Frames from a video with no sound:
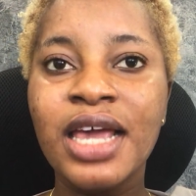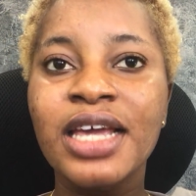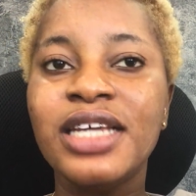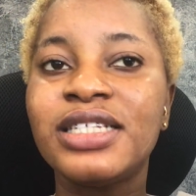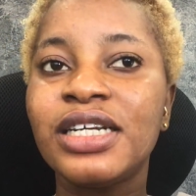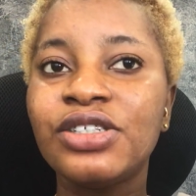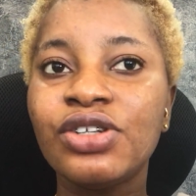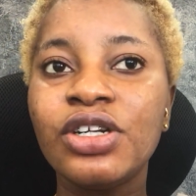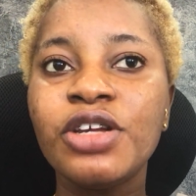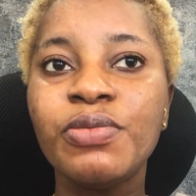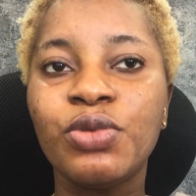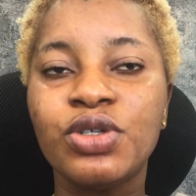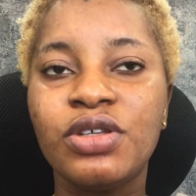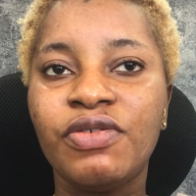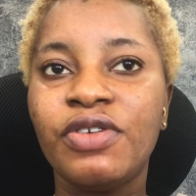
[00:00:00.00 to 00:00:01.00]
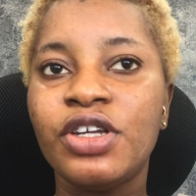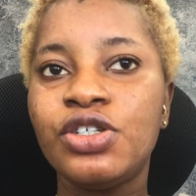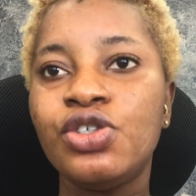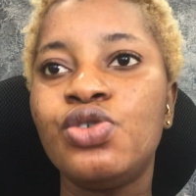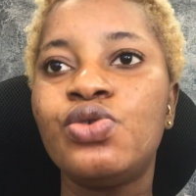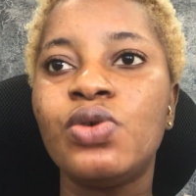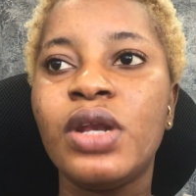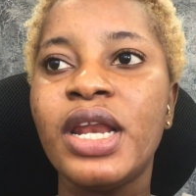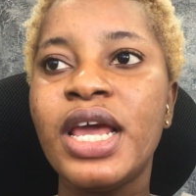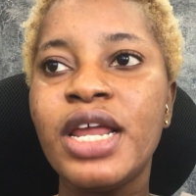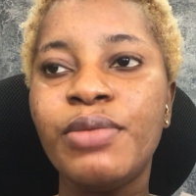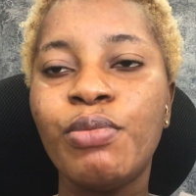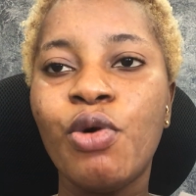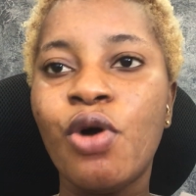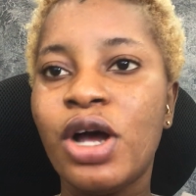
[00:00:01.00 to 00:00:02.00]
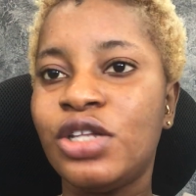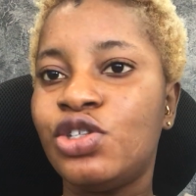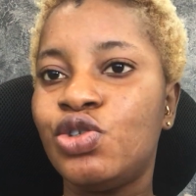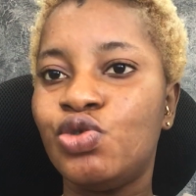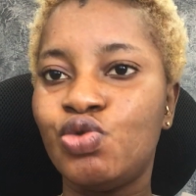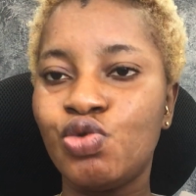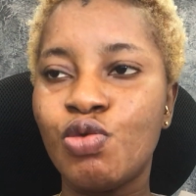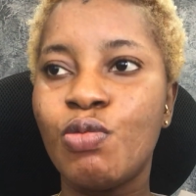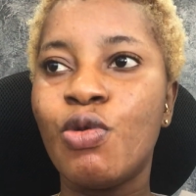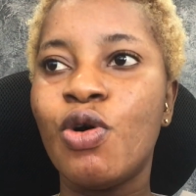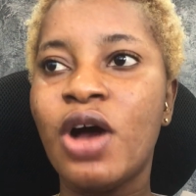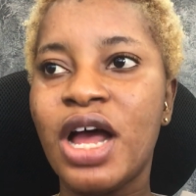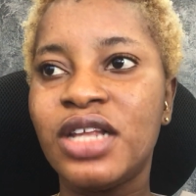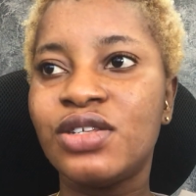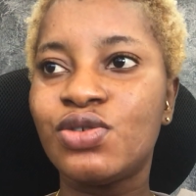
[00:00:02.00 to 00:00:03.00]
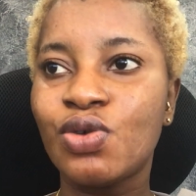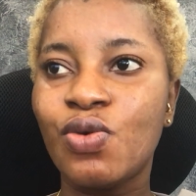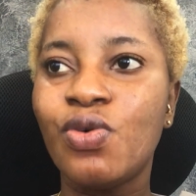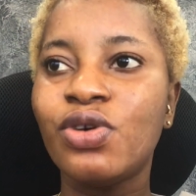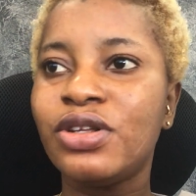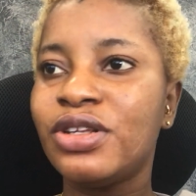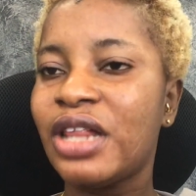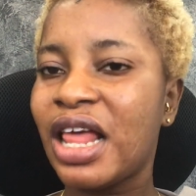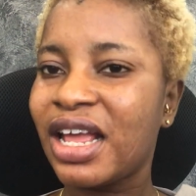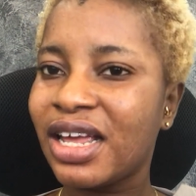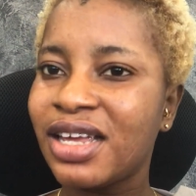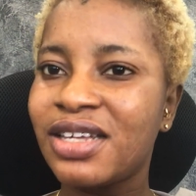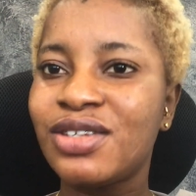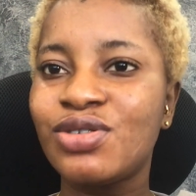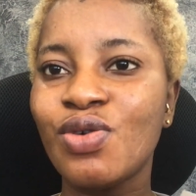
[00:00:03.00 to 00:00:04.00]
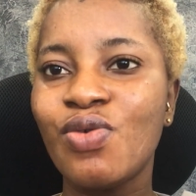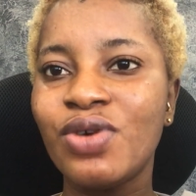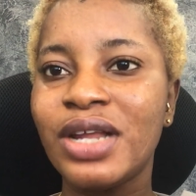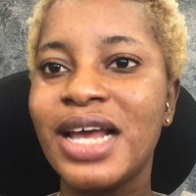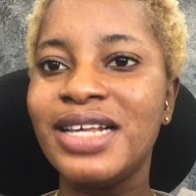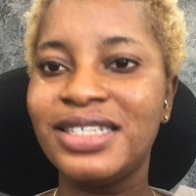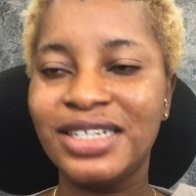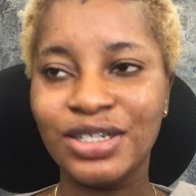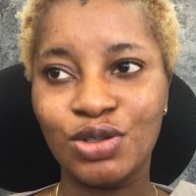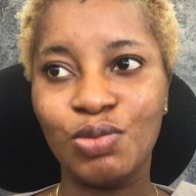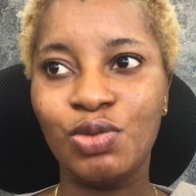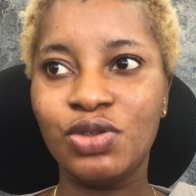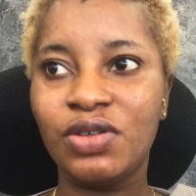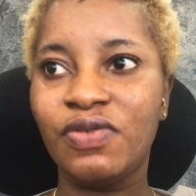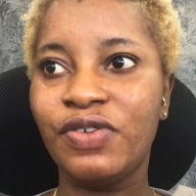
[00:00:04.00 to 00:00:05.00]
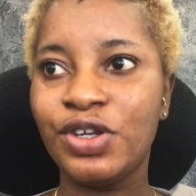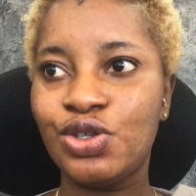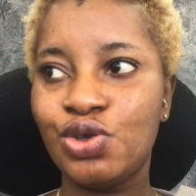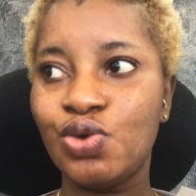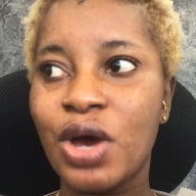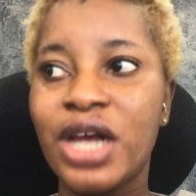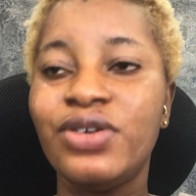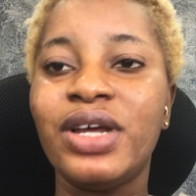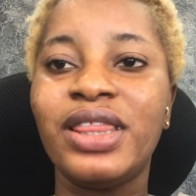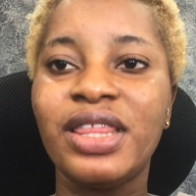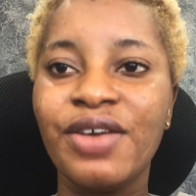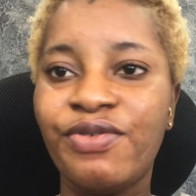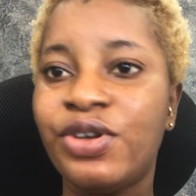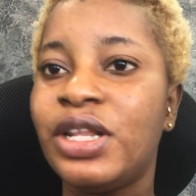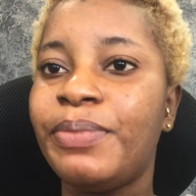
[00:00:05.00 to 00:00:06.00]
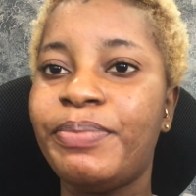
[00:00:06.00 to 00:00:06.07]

it actually motivates you to learn more and to do more, and someone like someone that is there to motivate you, and you are there for the